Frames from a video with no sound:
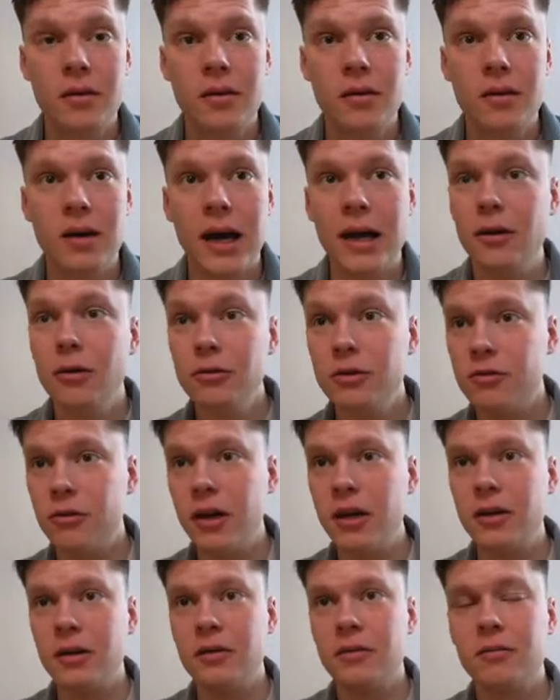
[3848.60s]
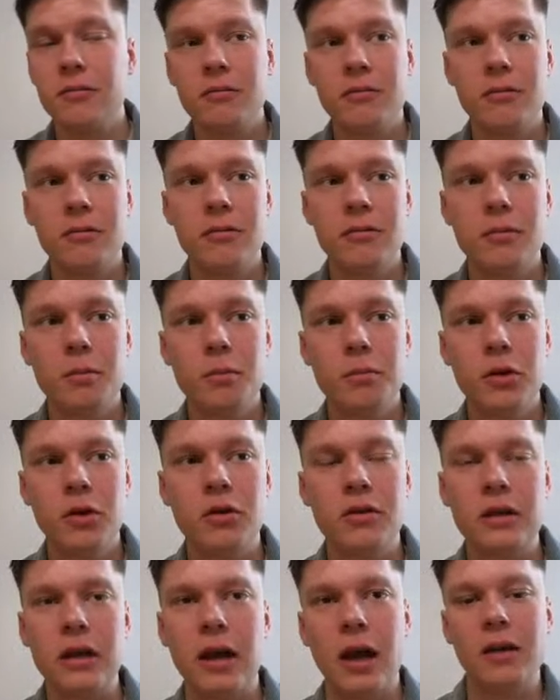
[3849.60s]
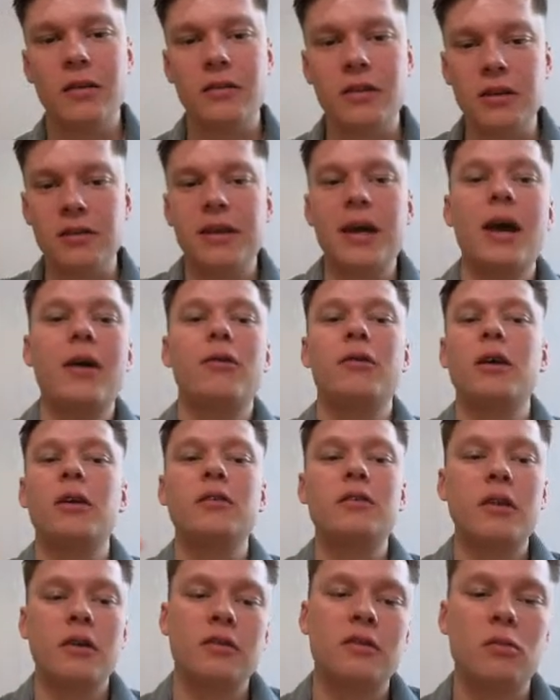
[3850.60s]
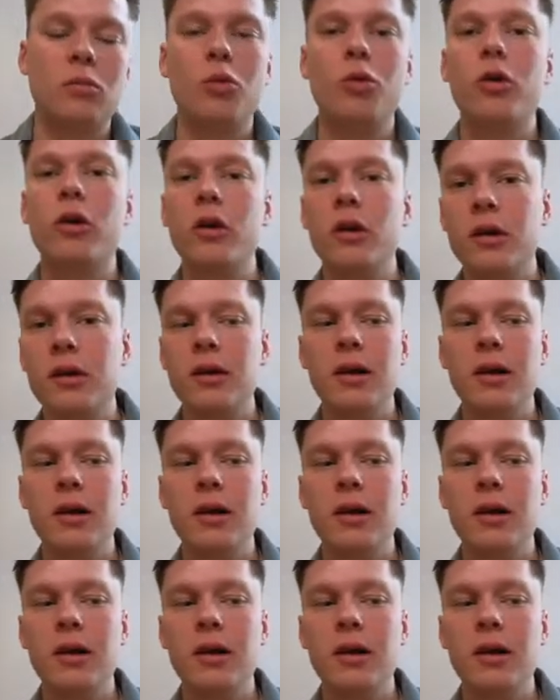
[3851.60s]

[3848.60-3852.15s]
I don't drink it, because, like, I sit down, I start some work,